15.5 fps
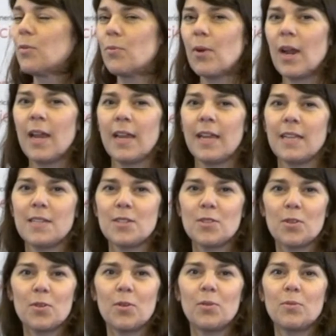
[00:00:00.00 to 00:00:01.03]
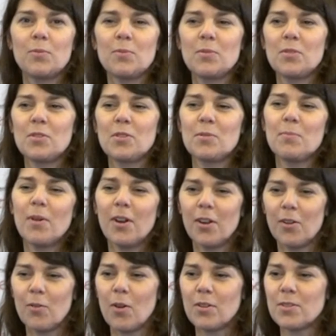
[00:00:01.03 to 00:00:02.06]
Right. So
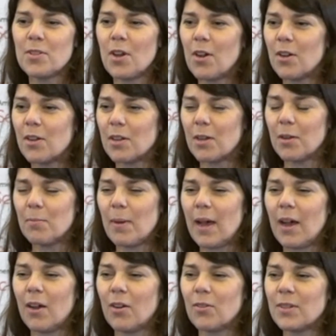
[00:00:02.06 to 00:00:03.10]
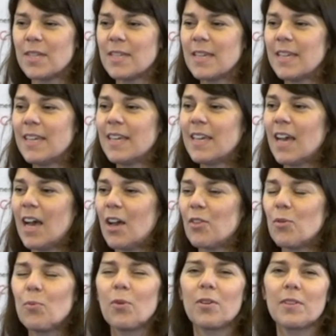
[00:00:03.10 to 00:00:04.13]
tomorrow I'll talk about
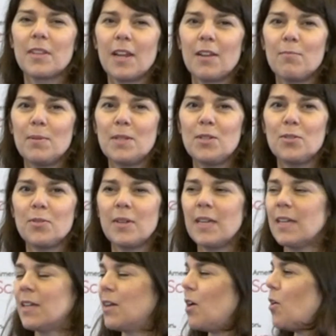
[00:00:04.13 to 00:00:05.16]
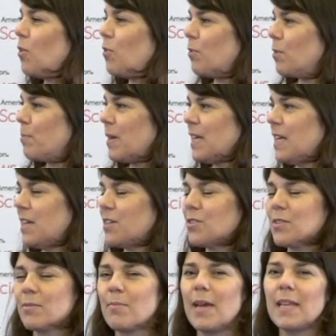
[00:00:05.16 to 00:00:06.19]
the work that I've been doing over many
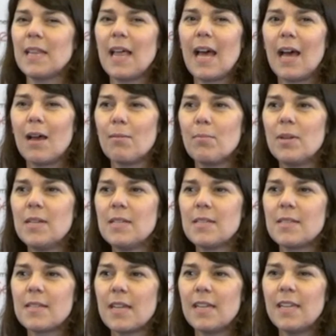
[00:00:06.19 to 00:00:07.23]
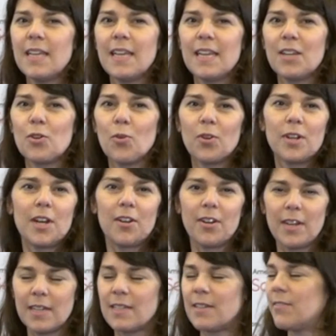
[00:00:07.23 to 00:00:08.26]
years in my lab, studying
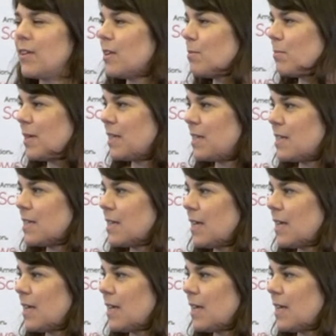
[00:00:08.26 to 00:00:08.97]
coronary development